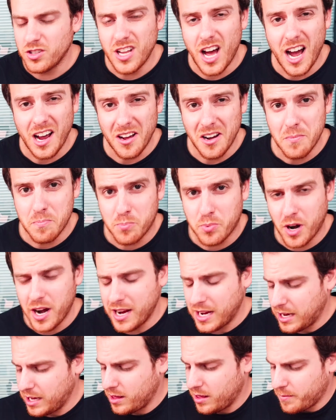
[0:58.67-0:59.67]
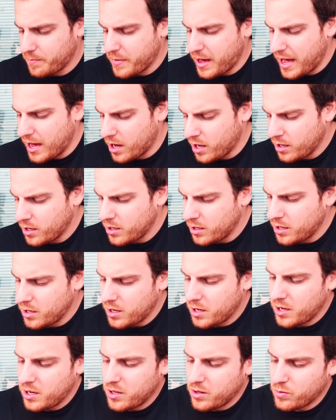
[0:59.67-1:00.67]
it's not going to break in the mail
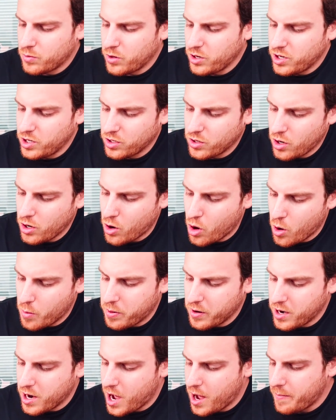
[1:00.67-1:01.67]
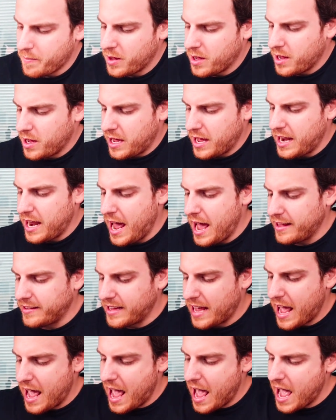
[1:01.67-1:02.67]
we're just gonna open up. It
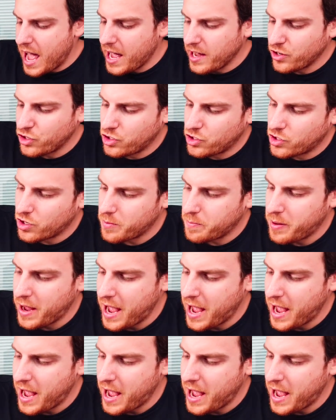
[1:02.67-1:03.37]
has extra